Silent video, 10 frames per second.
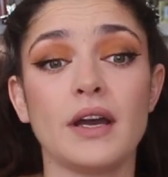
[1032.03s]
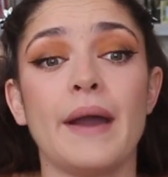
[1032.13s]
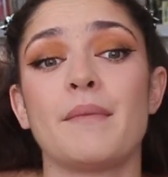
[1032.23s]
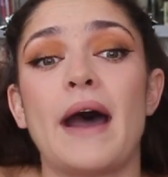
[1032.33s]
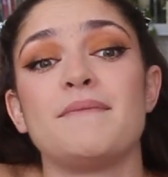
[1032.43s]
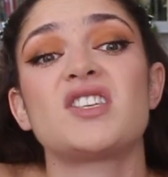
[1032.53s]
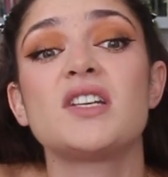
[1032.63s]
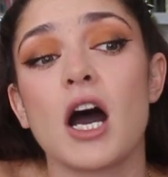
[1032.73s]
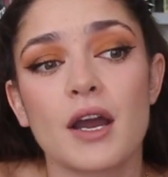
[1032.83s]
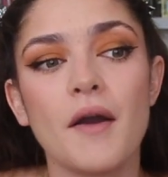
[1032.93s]
i'm i'm
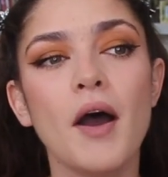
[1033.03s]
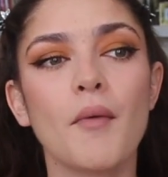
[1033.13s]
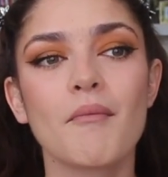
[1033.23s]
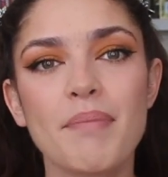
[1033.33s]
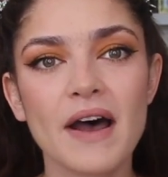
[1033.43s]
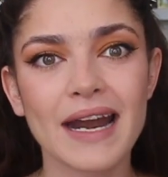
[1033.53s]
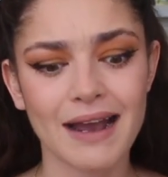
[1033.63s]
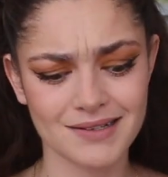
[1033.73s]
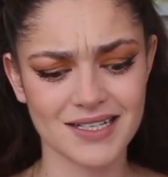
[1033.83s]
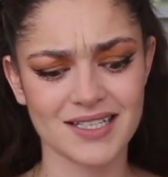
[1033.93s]
stuck but
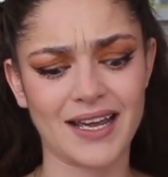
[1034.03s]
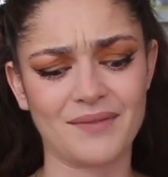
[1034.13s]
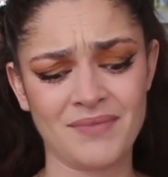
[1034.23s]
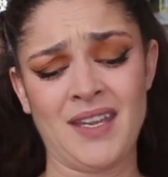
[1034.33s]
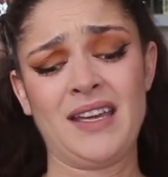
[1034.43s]
i was just like